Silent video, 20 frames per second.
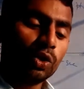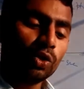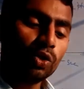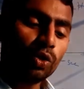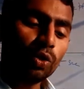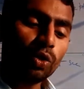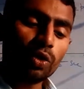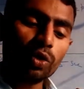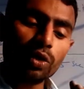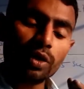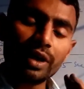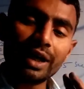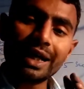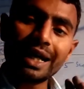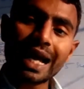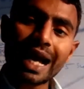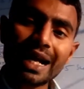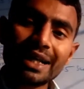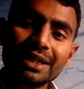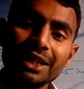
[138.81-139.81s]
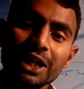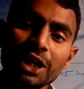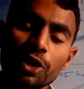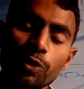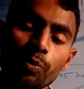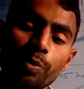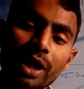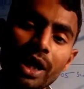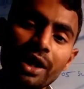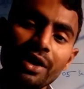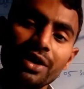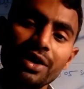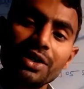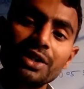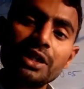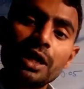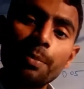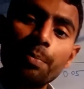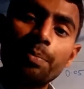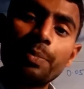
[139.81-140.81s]
So latent phase is
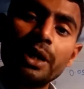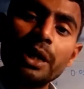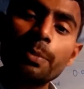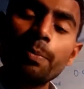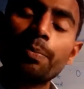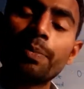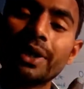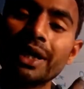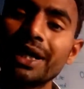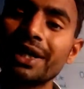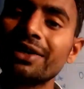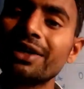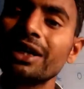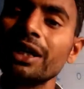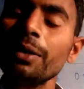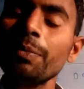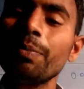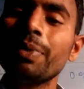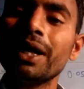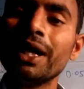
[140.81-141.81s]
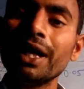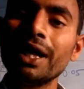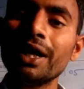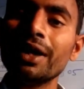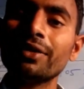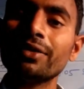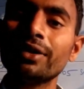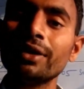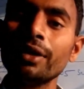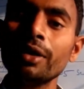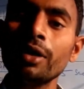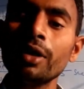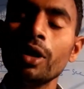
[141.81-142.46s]
the preparatory phase